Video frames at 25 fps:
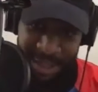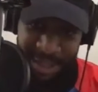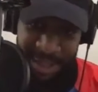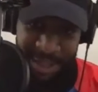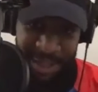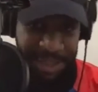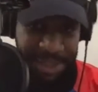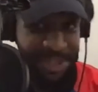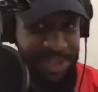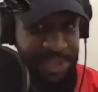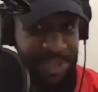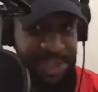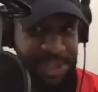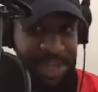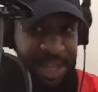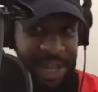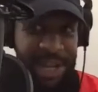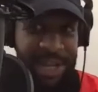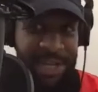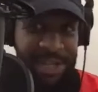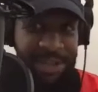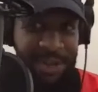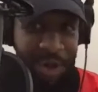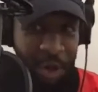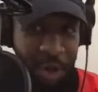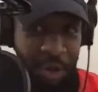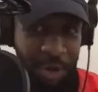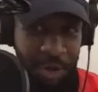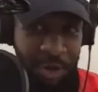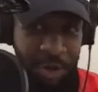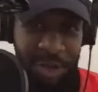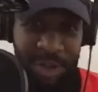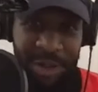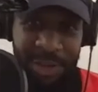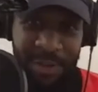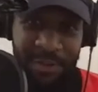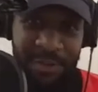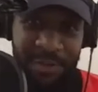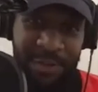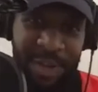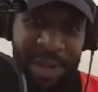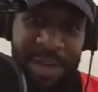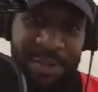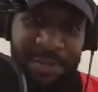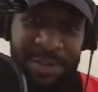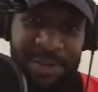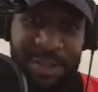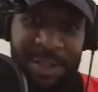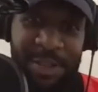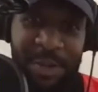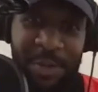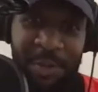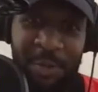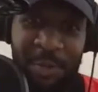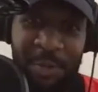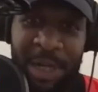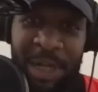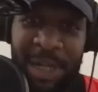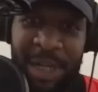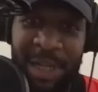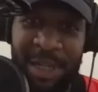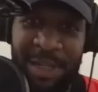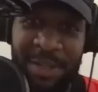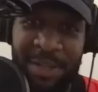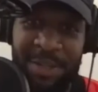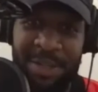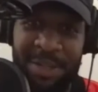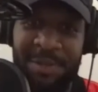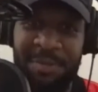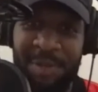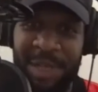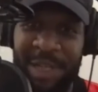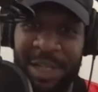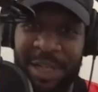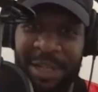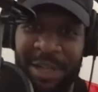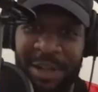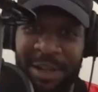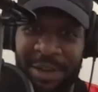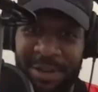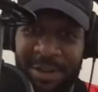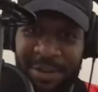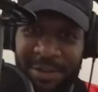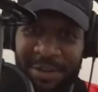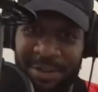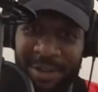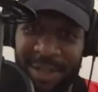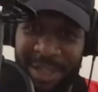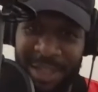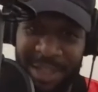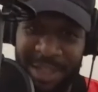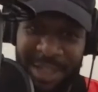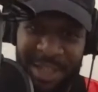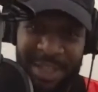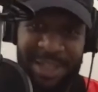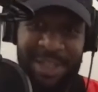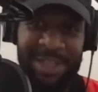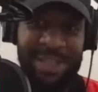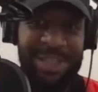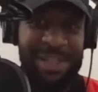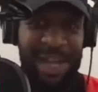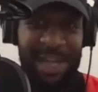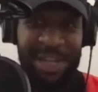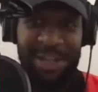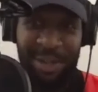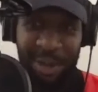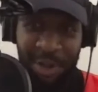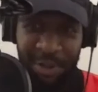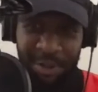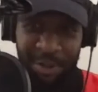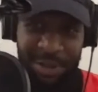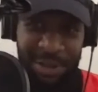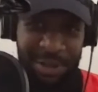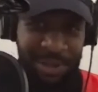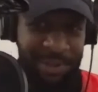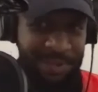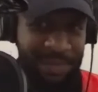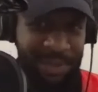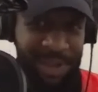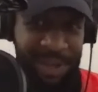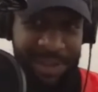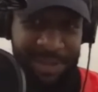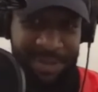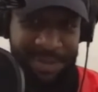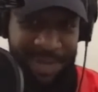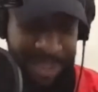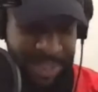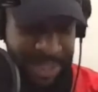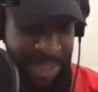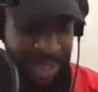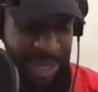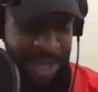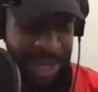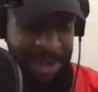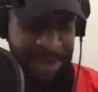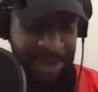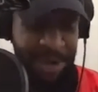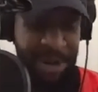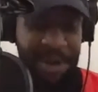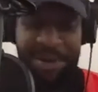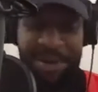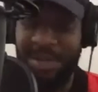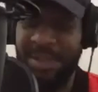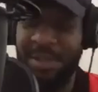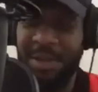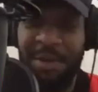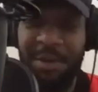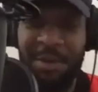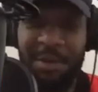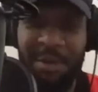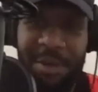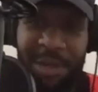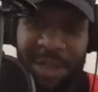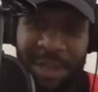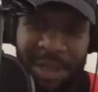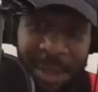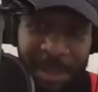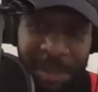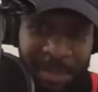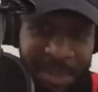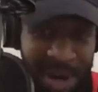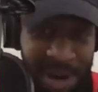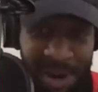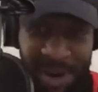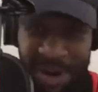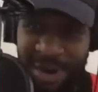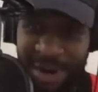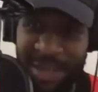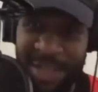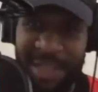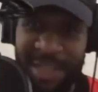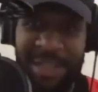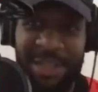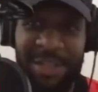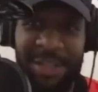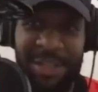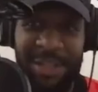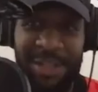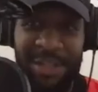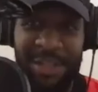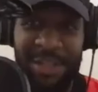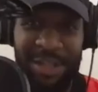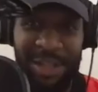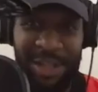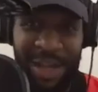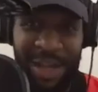there's like no clear favorite to win it all. Like no clear favorite, and also the parity, the